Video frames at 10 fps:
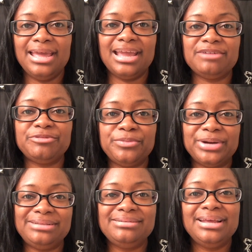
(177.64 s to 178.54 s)
Hey
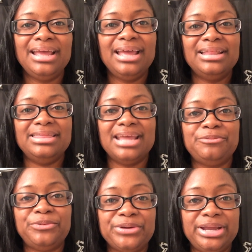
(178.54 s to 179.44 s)
everyone.
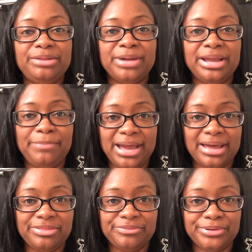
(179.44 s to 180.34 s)
Now we're in my
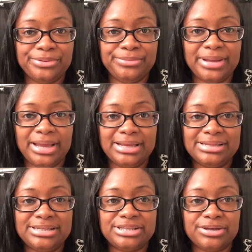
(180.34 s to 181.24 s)
bathroom,
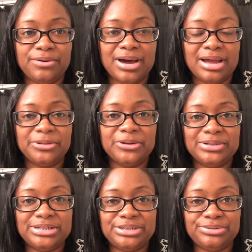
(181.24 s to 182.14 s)
and so I'm
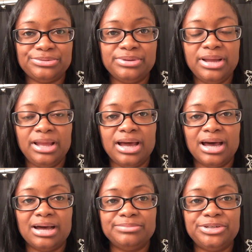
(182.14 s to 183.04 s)
going to
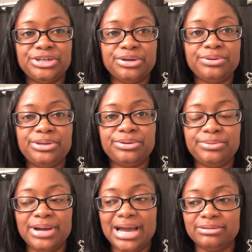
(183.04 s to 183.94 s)
show
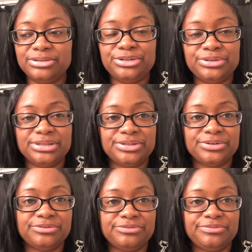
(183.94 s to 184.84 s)
you how to
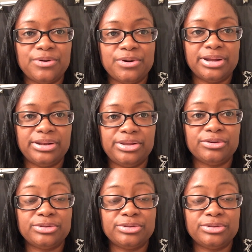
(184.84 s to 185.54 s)
conserve on your